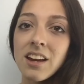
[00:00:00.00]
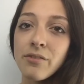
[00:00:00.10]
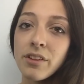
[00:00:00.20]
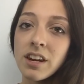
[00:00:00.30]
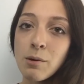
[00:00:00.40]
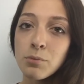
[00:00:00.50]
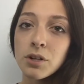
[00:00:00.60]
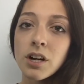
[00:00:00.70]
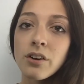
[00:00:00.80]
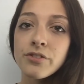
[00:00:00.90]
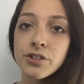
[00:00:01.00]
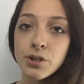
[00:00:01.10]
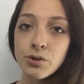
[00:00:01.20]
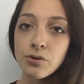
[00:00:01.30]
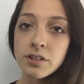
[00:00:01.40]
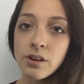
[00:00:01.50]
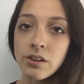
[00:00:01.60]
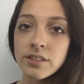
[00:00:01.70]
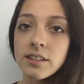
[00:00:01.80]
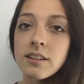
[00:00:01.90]
If the number of search
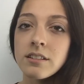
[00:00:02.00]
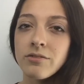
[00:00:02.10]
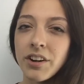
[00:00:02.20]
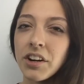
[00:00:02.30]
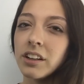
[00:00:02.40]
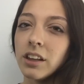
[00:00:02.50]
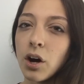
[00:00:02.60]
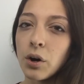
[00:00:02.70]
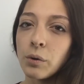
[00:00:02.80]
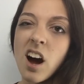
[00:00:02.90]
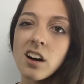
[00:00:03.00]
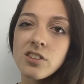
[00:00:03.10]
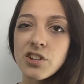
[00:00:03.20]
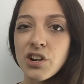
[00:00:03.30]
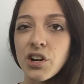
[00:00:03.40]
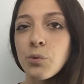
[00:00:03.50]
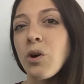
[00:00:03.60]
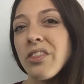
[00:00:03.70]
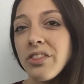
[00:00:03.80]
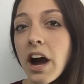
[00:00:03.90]
results is very low, under
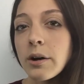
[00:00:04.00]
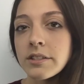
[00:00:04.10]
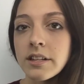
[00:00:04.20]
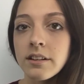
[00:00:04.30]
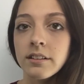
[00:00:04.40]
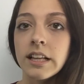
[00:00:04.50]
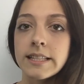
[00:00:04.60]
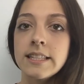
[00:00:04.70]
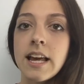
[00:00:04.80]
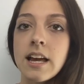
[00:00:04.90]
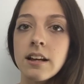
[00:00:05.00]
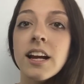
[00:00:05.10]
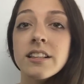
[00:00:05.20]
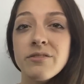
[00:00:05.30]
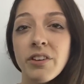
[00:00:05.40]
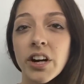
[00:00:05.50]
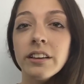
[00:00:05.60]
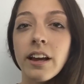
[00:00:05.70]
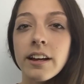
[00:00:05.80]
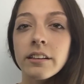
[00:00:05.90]
1,000, let's say, it's very
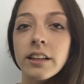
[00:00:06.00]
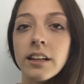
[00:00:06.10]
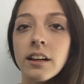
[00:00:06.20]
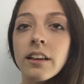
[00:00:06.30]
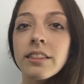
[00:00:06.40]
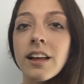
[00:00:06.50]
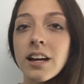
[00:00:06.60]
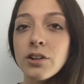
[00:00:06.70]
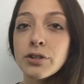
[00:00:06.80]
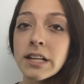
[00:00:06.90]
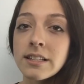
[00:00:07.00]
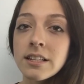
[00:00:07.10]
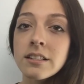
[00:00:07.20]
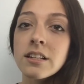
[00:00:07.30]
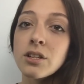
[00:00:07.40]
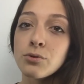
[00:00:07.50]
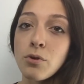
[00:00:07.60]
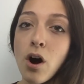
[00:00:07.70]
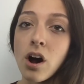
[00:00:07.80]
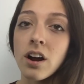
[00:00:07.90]
likely that your sentence is
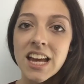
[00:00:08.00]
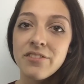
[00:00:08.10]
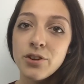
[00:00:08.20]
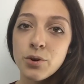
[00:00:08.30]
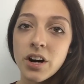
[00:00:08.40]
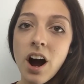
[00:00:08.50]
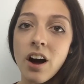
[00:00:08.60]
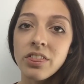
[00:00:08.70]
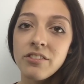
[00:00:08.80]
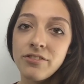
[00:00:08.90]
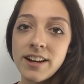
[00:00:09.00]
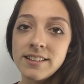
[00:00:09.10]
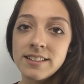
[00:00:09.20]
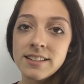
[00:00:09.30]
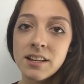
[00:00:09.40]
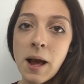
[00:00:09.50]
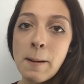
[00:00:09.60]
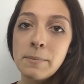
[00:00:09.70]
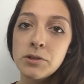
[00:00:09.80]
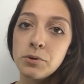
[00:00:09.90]
wrong. If you are on the fence
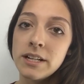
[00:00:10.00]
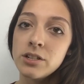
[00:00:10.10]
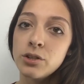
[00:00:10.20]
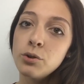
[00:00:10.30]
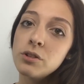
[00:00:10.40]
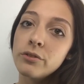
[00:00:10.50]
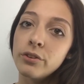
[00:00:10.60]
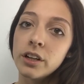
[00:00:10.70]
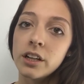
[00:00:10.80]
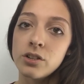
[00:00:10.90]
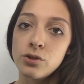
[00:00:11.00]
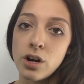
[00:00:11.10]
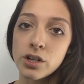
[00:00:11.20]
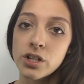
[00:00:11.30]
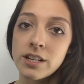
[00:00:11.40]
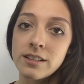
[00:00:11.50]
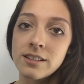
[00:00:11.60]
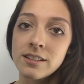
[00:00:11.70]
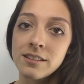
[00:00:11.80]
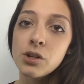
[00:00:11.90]
between two different
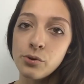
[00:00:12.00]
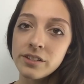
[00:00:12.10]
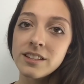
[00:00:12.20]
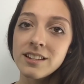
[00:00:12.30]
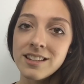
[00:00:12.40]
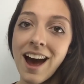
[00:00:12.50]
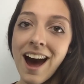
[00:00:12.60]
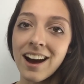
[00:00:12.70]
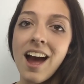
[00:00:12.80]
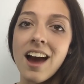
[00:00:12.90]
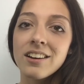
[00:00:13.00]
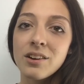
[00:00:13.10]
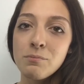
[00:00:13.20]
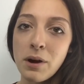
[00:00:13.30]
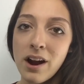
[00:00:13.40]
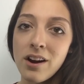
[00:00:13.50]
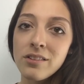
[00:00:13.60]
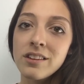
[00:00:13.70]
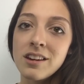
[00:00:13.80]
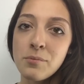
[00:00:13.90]
constructions, use this hack and compare
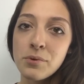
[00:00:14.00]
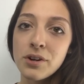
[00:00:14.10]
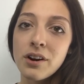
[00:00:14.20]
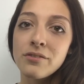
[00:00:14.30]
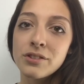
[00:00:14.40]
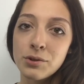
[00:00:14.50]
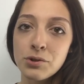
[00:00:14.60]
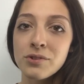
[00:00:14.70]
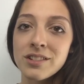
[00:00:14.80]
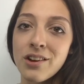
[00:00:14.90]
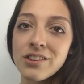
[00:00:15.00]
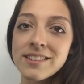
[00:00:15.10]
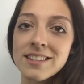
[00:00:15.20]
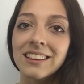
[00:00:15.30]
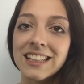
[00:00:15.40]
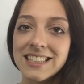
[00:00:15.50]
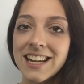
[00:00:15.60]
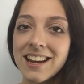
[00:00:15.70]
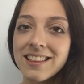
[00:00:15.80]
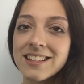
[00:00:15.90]
the number of search results. Let's
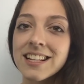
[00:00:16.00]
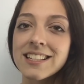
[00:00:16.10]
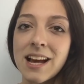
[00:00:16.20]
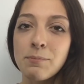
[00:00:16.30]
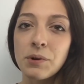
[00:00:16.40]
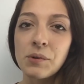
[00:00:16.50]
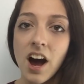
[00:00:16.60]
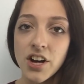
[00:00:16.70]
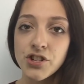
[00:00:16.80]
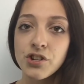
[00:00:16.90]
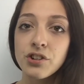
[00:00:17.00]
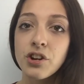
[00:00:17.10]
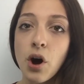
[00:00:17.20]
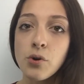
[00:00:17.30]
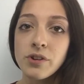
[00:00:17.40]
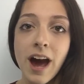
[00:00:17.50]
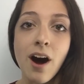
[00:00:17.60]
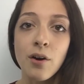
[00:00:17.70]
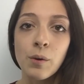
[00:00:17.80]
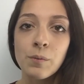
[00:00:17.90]
take this example. I should go
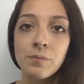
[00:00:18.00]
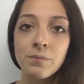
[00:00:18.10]
now